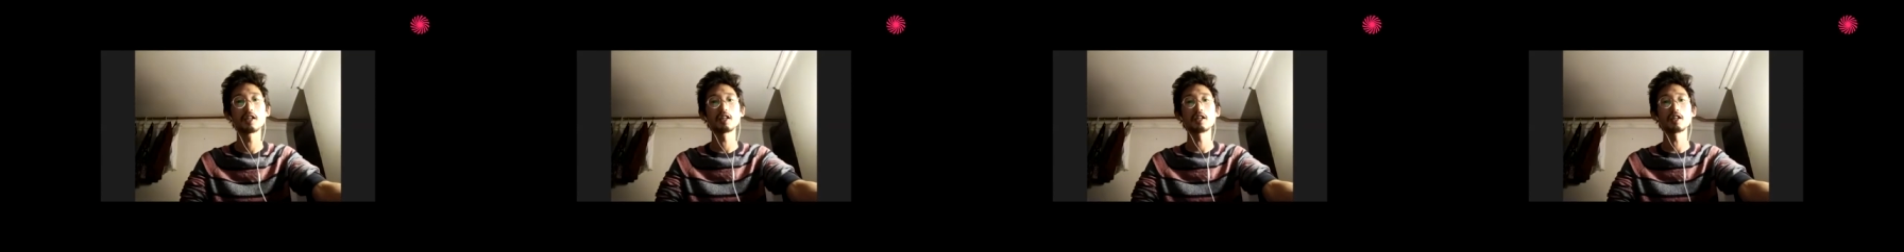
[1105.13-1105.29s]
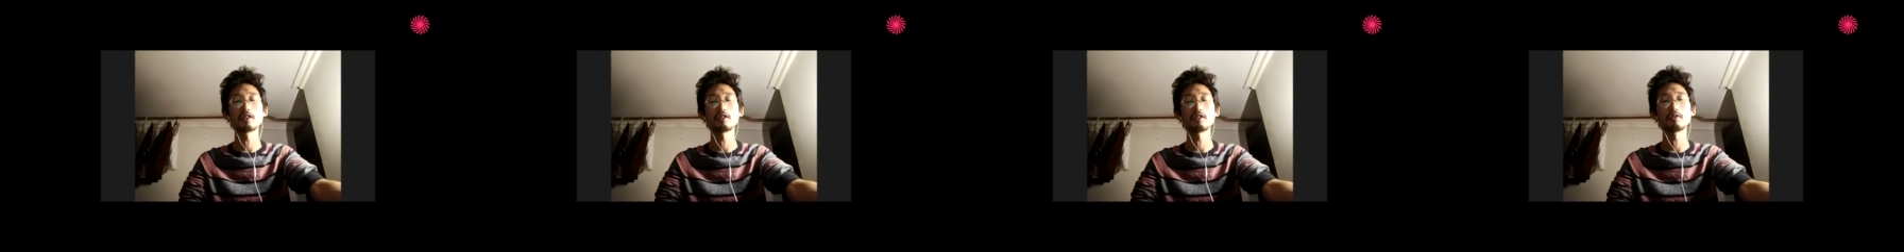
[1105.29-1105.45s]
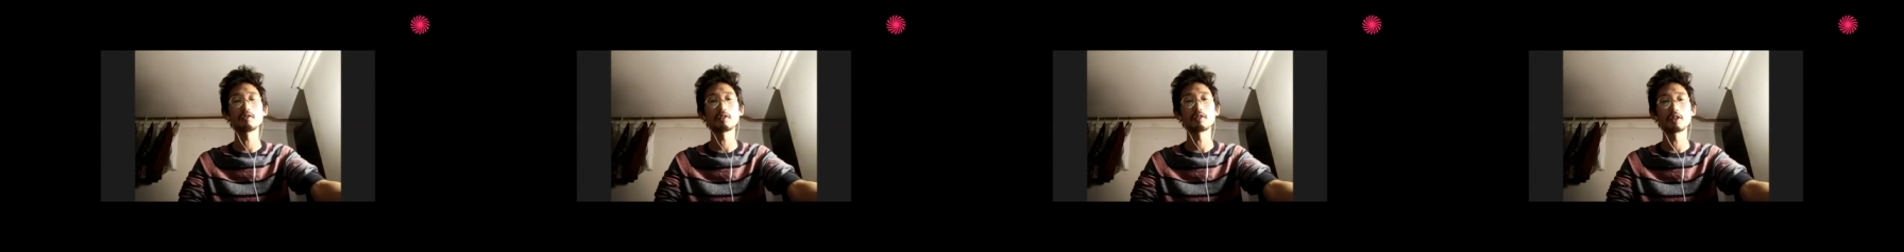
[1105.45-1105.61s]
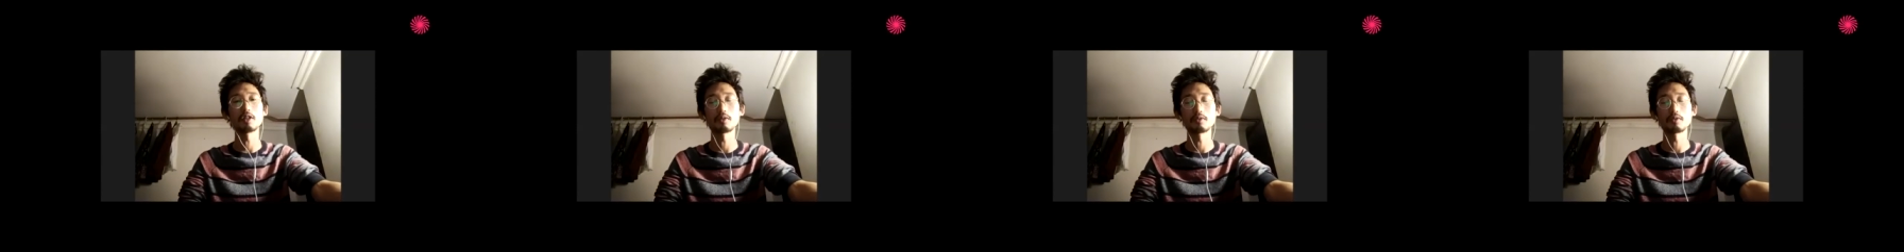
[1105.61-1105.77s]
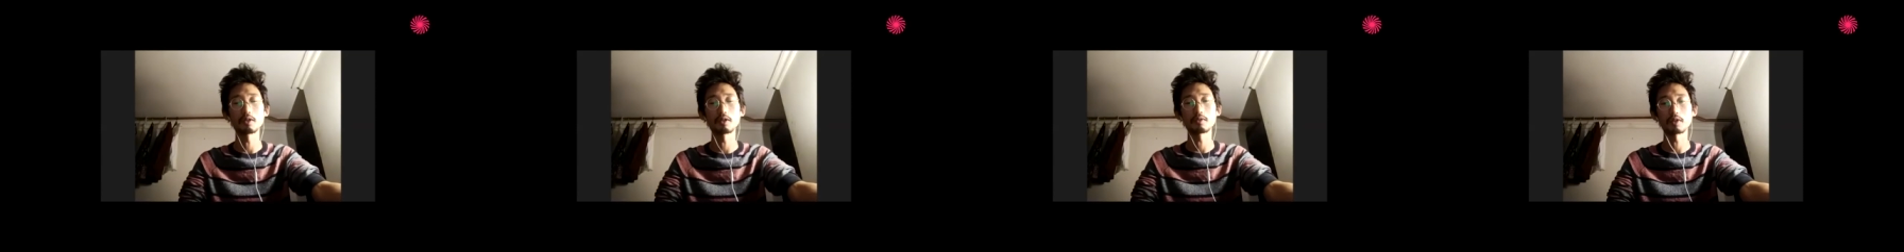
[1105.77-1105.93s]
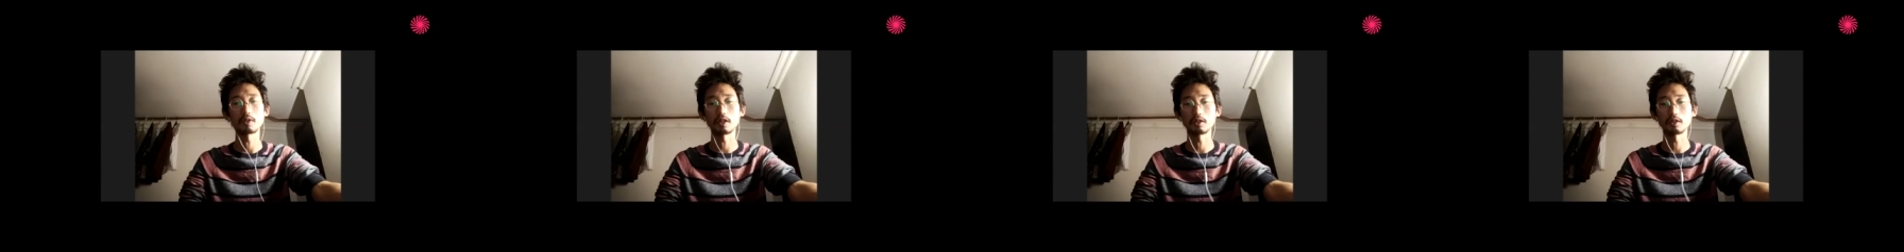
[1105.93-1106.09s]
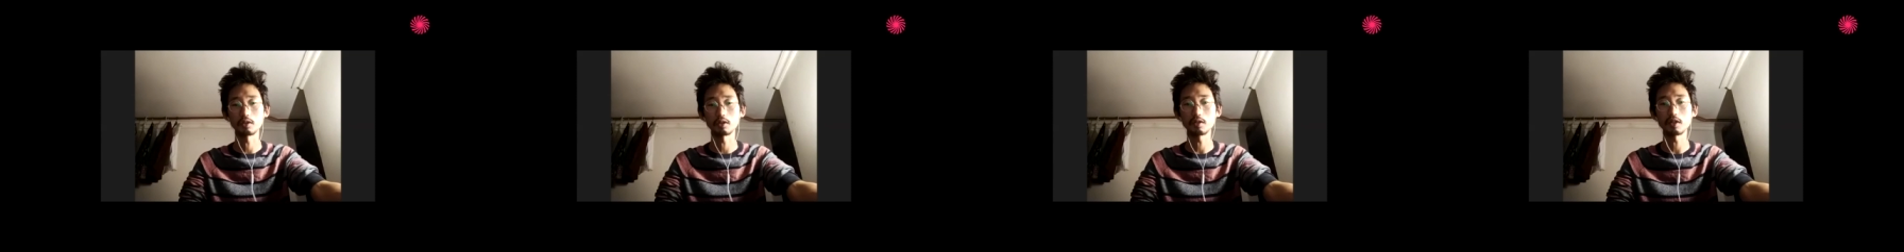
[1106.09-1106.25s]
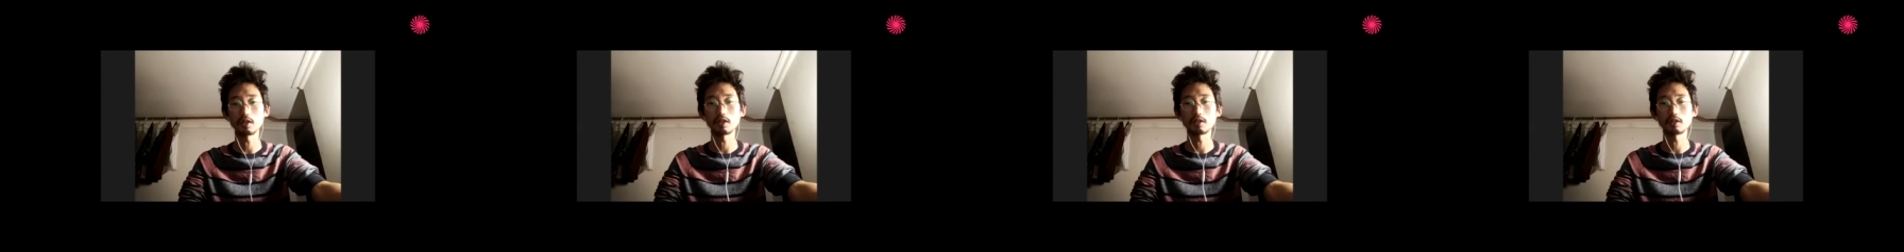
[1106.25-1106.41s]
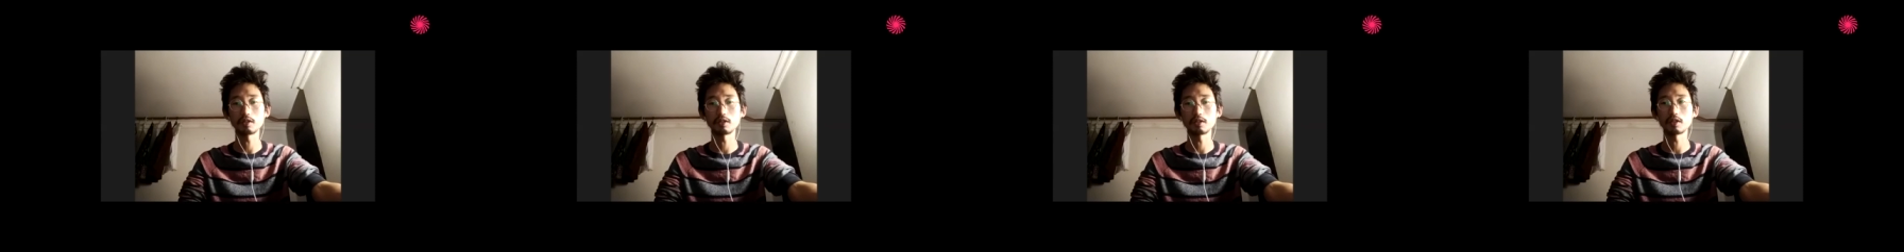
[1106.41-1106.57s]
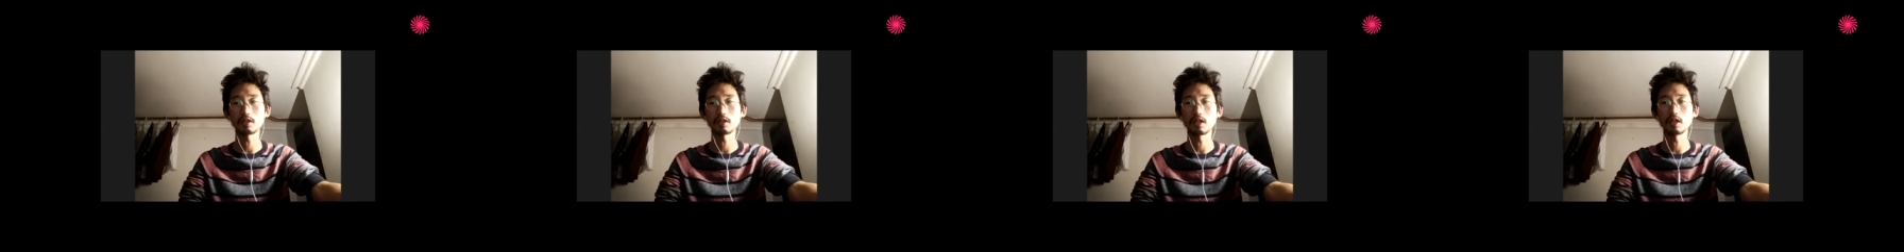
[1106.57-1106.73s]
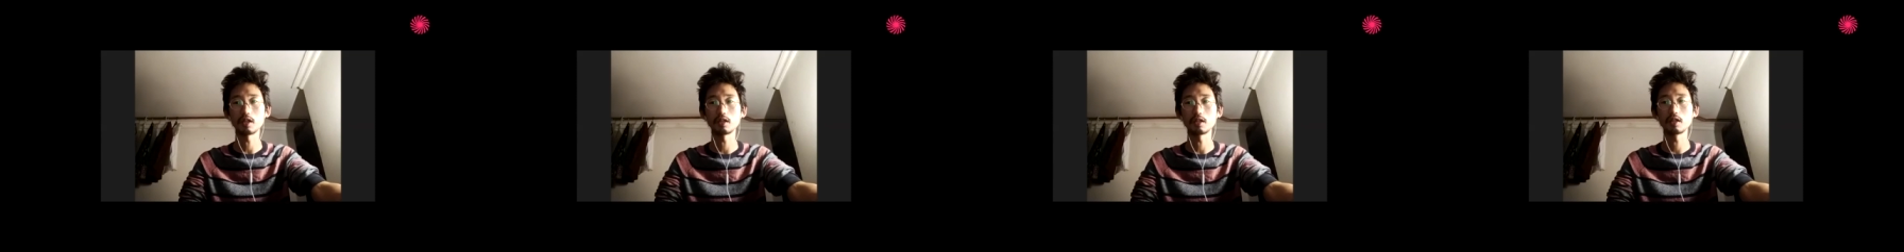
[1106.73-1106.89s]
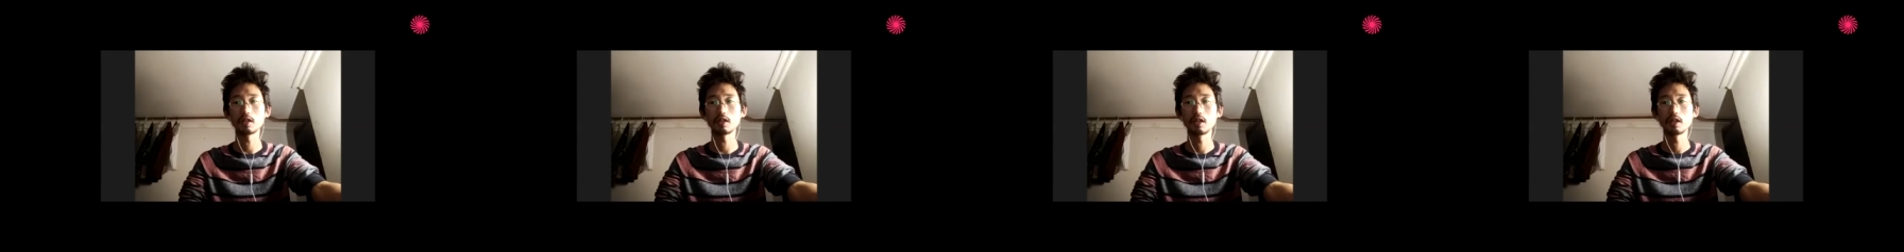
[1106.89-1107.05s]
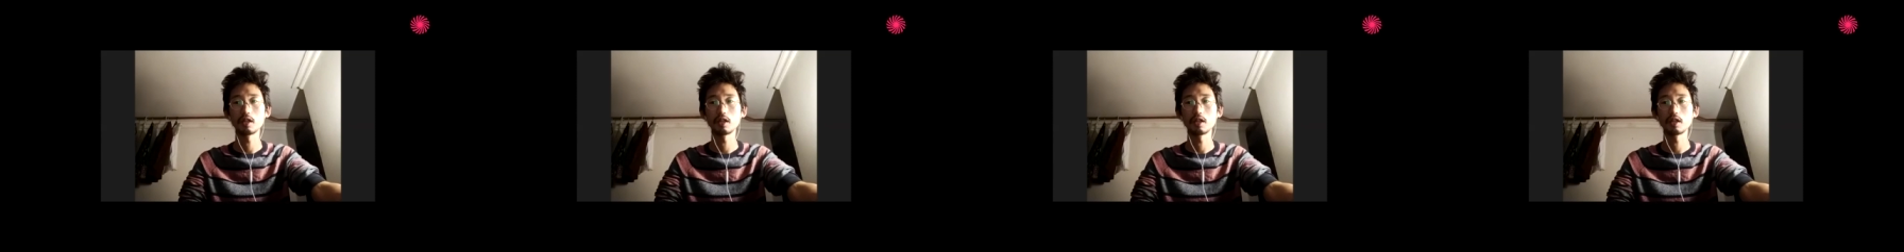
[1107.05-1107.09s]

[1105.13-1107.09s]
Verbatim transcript: even if I don't understand.